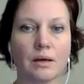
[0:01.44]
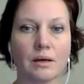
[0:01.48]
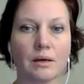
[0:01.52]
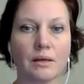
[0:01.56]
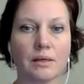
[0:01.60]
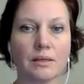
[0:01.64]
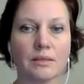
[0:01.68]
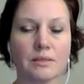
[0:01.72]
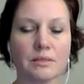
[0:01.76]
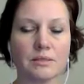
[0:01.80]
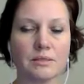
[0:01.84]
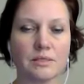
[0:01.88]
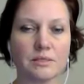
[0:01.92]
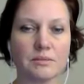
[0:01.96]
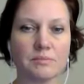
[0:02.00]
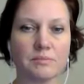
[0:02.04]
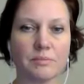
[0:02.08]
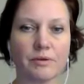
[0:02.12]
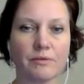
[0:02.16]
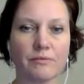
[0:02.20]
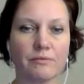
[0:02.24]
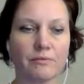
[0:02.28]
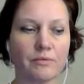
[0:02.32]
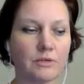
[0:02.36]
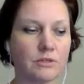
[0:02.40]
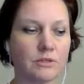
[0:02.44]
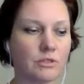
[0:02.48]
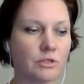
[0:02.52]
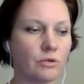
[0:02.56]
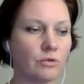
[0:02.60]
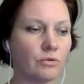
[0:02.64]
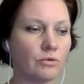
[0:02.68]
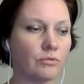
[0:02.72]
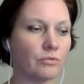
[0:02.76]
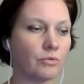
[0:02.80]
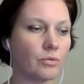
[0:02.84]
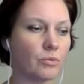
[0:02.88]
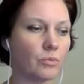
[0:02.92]
Hi, this is my
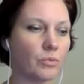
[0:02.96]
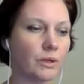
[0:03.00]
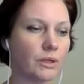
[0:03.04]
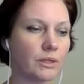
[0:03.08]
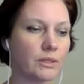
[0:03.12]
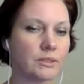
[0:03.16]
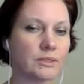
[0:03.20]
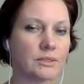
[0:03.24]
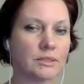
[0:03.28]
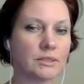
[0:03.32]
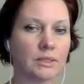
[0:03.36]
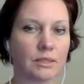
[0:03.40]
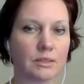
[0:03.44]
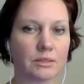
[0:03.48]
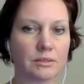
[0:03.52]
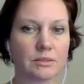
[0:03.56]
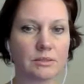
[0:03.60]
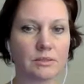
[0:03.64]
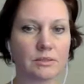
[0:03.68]
video for week 6.